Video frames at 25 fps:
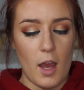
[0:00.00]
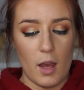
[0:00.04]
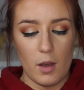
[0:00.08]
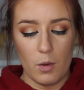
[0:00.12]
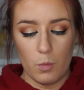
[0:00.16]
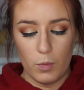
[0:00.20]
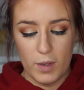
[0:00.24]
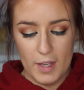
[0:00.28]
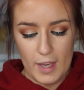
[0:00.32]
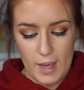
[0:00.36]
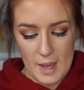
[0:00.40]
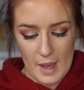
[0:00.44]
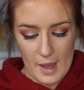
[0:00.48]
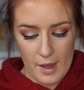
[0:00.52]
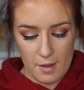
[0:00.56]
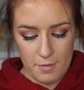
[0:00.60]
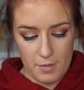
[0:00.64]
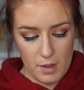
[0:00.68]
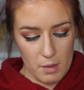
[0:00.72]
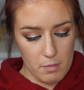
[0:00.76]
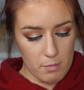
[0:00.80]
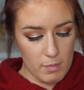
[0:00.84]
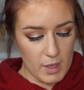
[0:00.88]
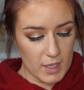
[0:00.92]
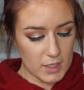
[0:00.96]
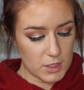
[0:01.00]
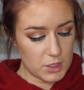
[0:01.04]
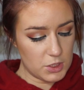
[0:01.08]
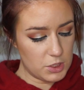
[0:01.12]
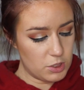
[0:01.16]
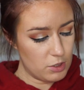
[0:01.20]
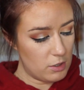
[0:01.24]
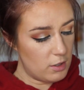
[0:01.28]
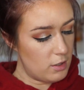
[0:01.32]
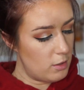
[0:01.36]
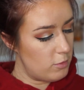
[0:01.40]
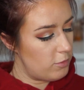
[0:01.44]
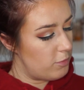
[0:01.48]
We have a
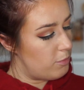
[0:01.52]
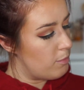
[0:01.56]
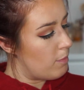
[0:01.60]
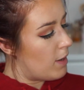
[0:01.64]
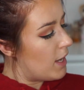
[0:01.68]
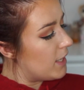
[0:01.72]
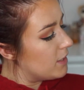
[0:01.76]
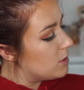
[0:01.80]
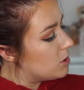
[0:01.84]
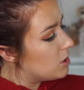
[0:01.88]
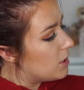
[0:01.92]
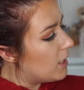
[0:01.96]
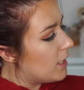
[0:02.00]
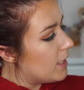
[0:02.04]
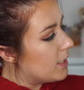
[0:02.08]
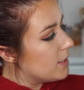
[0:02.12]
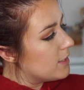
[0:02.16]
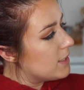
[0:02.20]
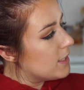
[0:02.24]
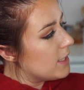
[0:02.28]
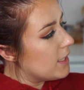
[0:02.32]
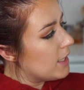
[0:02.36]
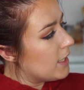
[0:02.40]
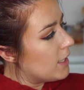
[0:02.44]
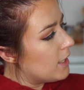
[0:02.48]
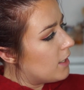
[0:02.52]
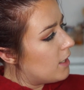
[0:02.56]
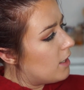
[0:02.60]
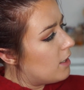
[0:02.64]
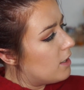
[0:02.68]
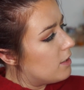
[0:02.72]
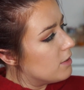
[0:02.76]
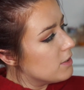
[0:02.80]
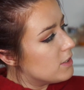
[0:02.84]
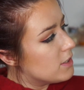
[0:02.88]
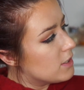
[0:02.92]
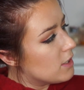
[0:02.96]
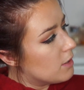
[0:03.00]
mixture of matte shades
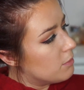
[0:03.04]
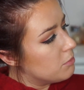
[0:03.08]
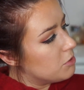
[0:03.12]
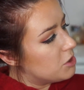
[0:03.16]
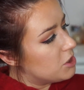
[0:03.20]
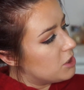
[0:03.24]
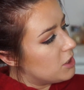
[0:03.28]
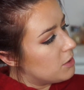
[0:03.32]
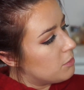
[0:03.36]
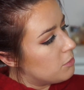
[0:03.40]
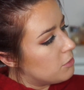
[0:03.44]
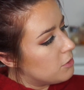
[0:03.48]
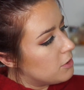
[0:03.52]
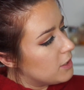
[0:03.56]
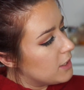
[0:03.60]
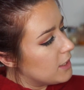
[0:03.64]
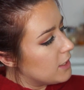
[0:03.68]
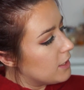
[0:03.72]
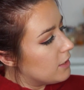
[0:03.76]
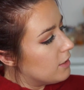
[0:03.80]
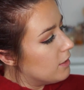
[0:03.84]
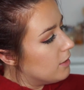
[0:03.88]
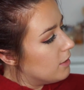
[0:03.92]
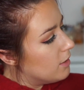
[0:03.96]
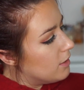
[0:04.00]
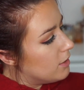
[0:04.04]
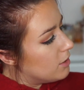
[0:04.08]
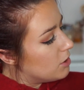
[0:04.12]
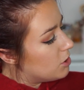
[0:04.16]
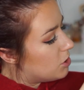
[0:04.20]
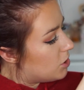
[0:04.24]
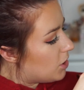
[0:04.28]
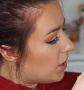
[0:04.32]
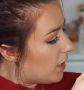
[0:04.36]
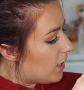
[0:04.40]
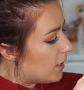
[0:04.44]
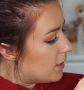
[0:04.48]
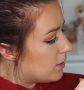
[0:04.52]
here, some shimmery
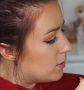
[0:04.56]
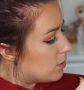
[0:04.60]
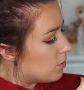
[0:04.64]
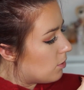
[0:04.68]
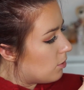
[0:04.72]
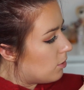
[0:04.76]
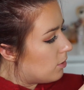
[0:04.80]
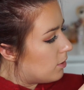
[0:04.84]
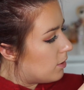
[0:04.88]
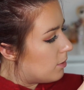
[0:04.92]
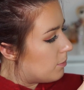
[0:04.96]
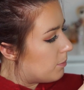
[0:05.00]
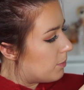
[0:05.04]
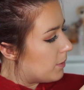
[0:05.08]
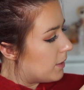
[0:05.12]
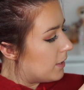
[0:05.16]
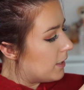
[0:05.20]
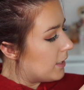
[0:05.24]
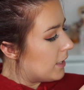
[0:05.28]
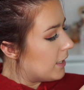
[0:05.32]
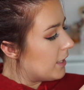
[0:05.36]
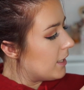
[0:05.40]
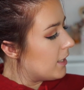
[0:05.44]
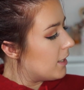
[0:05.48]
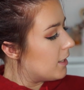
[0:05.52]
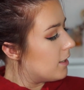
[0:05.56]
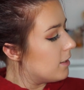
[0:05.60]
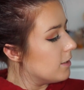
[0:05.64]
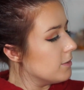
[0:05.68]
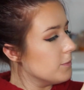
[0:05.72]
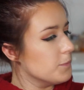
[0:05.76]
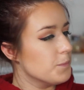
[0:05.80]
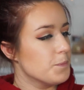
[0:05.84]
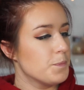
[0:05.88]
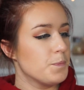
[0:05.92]
shades all up in here.